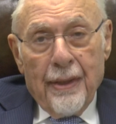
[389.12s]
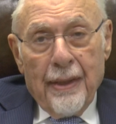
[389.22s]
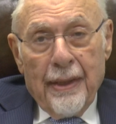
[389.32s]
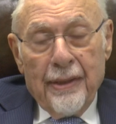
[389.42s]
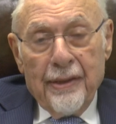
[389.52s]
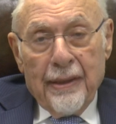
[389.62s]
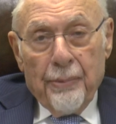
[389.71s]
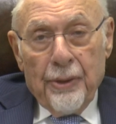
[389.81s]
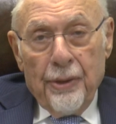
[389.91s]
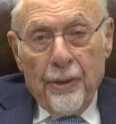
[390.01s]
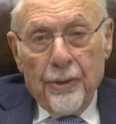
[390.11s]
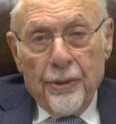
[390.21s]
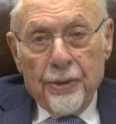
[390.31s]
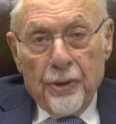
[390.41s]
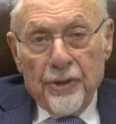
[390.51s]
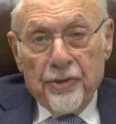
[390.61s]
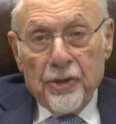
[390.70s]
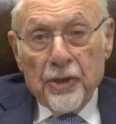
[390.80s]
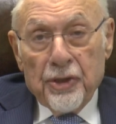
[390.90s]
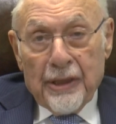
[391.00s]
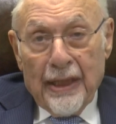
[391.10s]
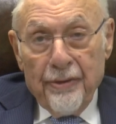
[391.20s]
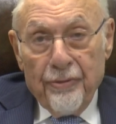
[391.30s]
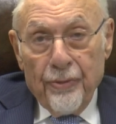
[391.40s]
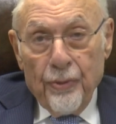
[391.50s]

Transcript: And Rabbi uh, Jonathan Steif,